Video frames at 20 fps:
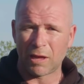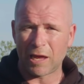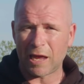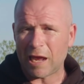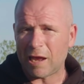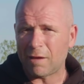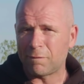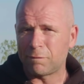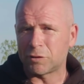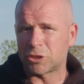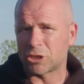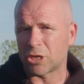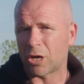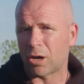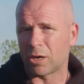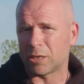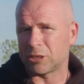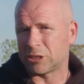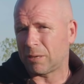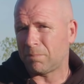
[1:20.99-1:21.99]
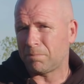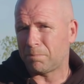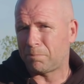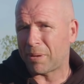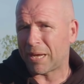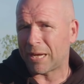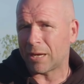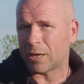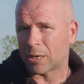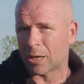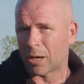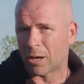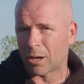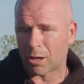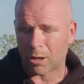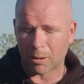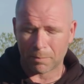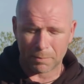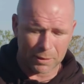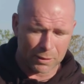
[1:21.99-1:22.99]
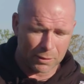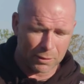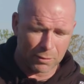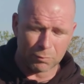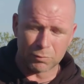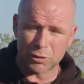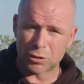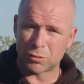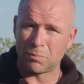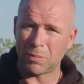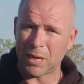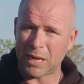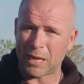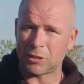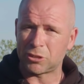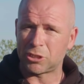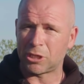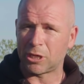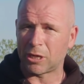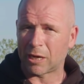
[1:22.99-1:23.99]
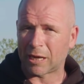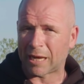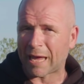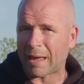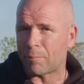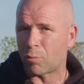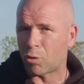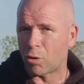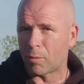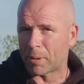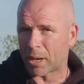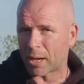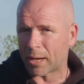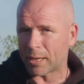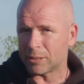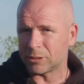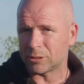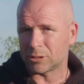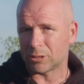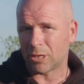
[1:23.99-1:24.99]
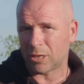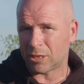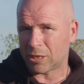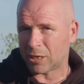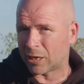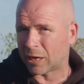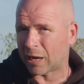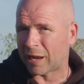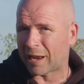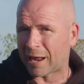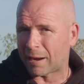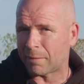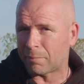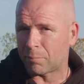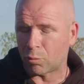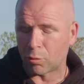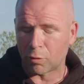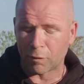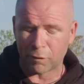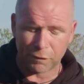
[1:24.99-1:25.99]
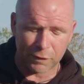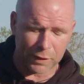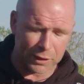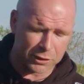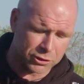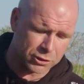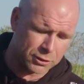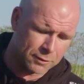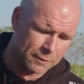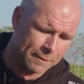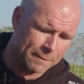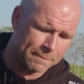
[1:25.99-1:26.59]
even targeting bigger carp, which means you're going to get more bites and you're going to land more fish.